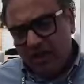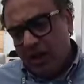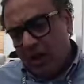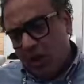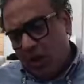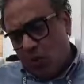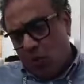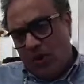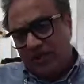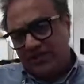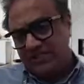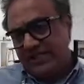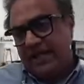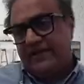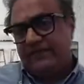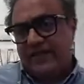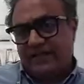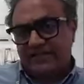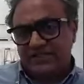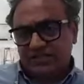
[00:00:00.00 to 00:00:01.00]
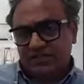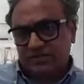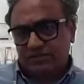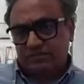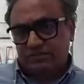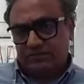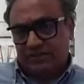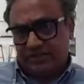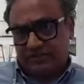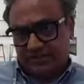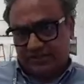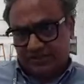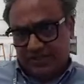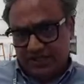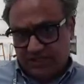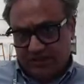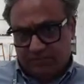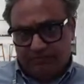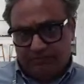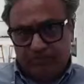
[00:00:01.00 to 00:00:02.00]
Once they're in that
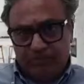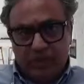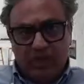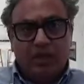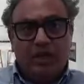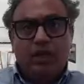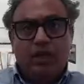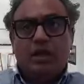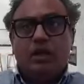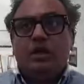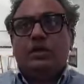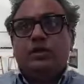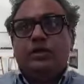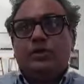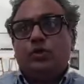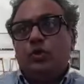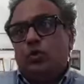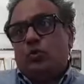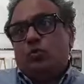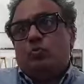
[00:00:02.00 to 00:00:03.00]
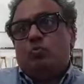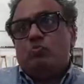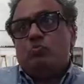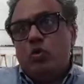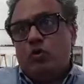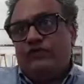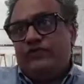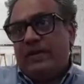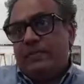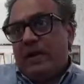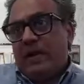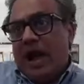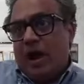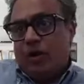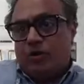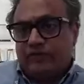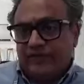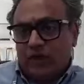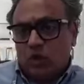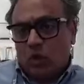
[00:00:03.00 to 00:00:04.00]
system, you move them out
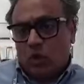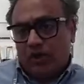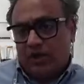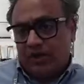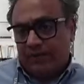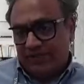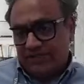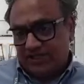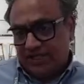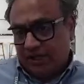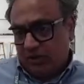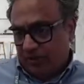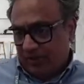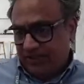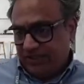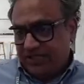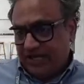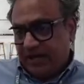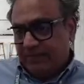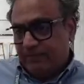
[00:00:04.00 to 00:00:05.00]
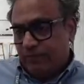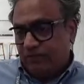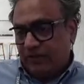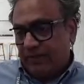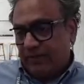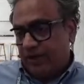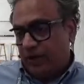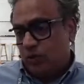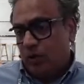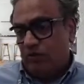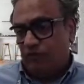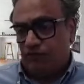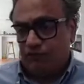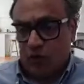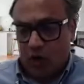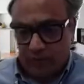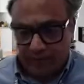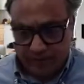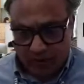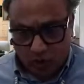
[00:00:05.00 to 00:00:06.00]
of the cold email sequence and move them into a
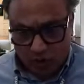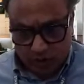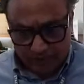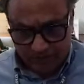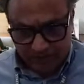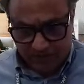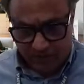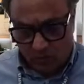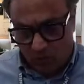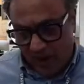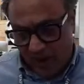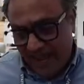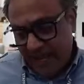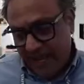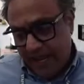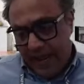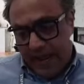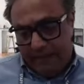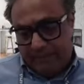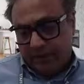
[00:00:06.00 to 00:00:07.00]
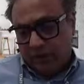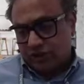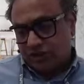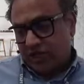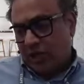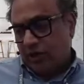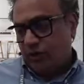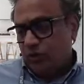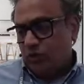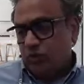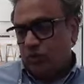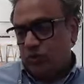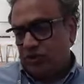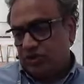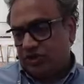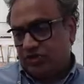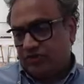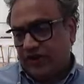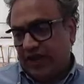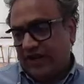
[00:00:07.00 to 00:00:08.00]
warm automation. Why? Because now you
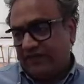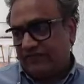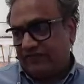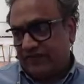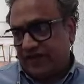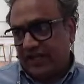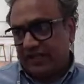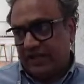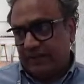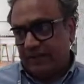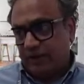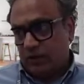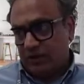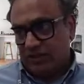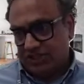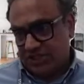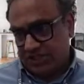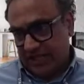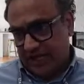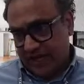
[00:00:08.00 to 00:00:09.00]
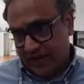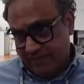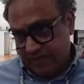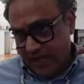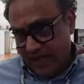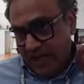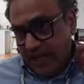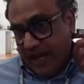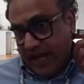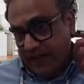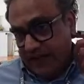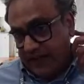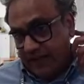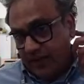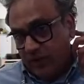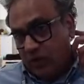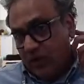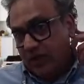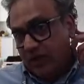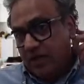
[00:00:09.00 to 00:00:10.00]
take them into a CRM, and then
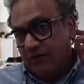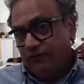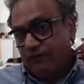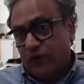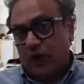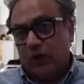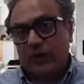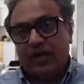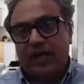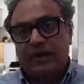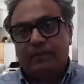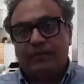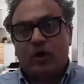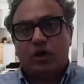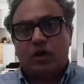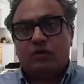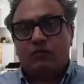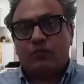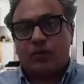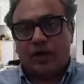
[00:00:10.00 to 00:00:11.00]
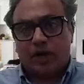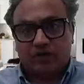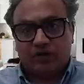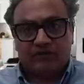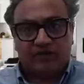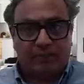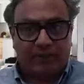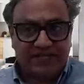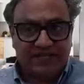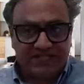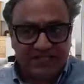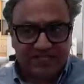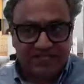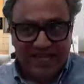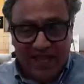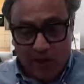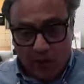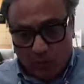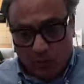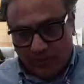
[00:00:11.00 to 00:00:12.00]
you are following up on a one-on-one basis
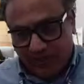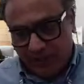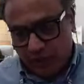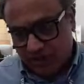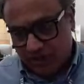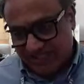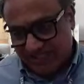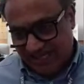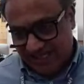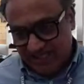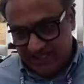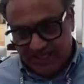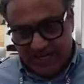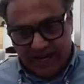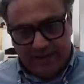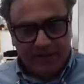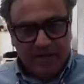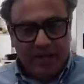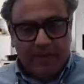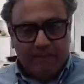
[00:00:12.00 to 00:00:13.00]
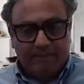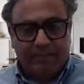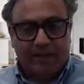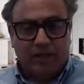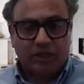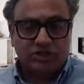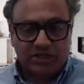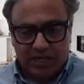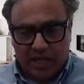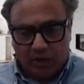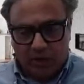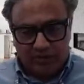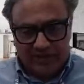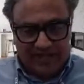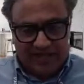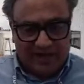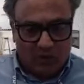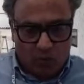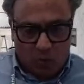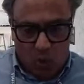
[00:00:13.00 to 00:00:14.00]
with your sales rep, because now they
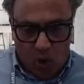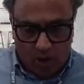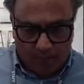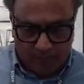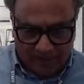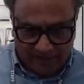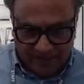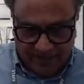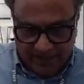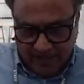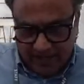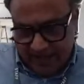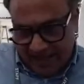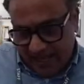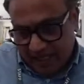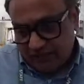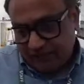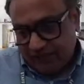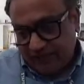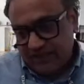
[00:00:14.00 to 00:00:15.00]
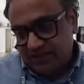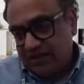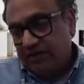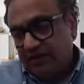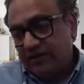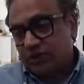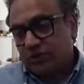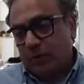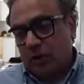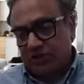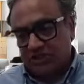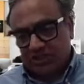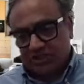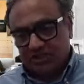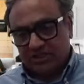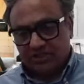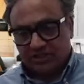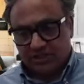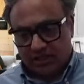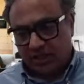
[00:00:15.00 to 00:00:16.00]
are a warm lead as far as the response is
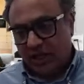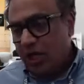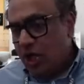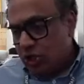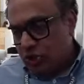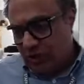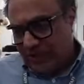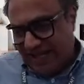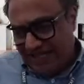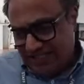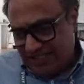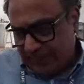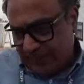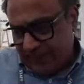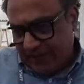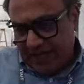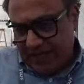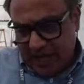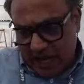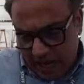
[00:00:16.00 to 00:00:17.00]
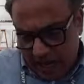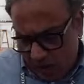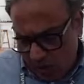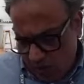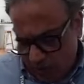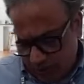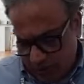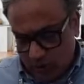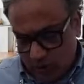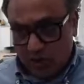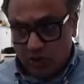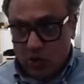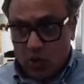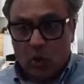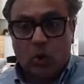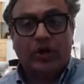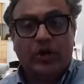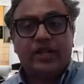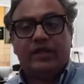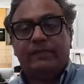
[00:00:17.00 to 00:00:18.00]
concerned. So that's typically how your
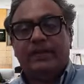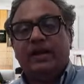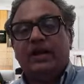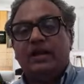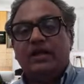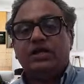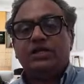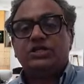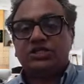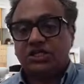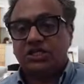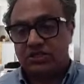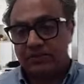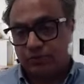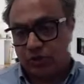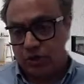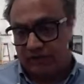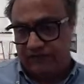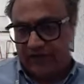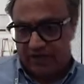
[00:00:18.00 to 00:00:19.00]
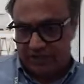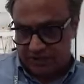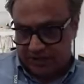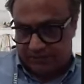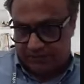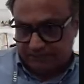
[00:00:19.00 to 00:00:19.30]
cold email system should function.